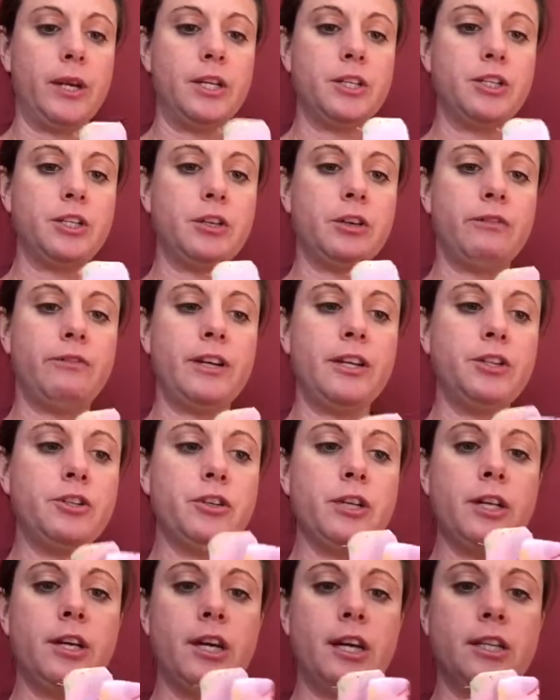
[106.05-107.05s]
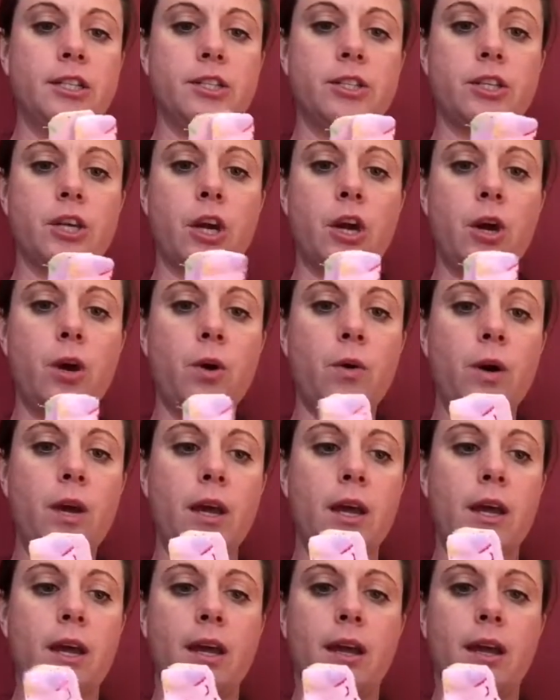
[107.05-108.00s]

is you're eventually gonna sew